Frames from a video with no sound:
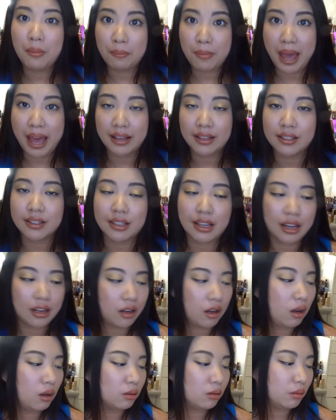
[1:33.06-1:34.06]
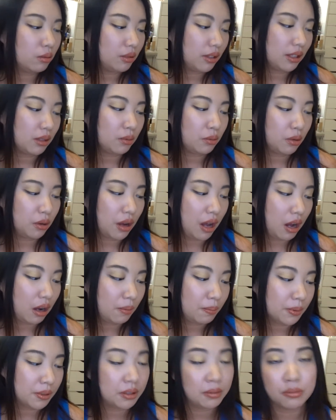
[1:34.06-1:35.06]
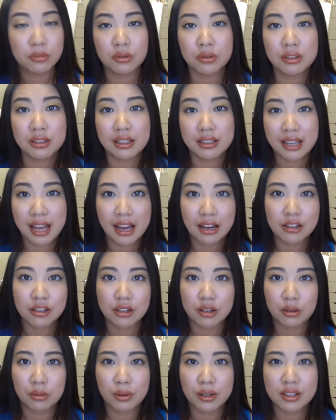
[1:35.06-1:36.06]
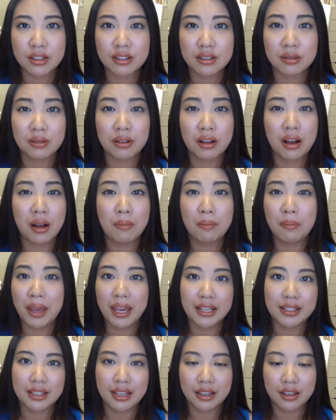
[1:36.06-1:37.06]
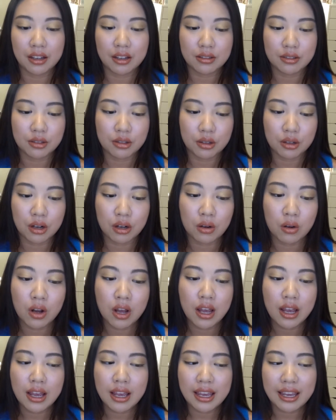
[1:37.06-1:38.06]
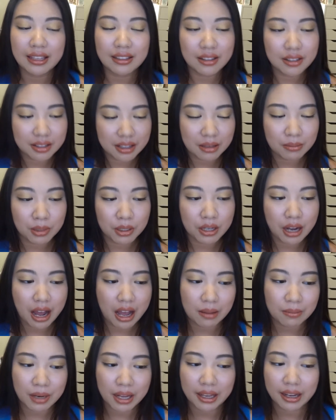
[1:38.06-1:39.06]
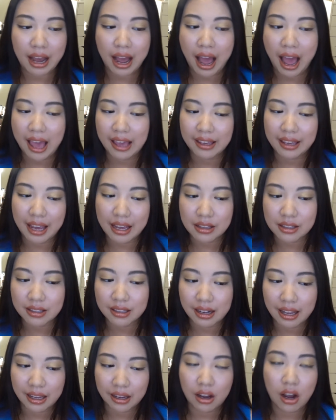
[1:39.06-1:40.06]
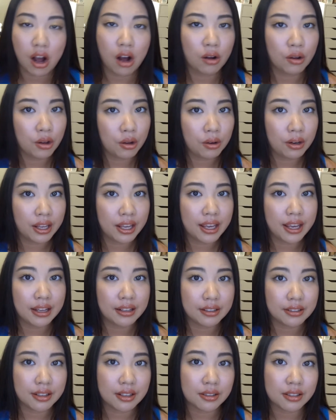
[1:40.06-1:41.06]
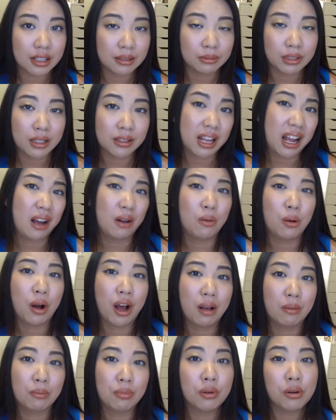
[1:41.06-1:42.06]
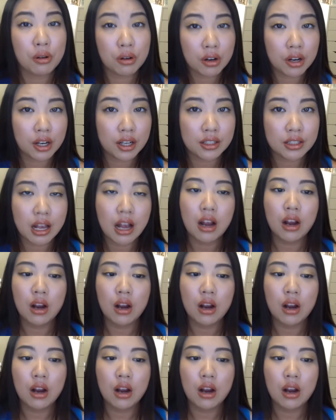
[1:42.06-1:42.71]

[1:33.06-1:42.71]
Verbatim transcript: mask and also this will help smooth the texture which is amazing because you know in the summertime like I get like oily and then sometimes I will have pores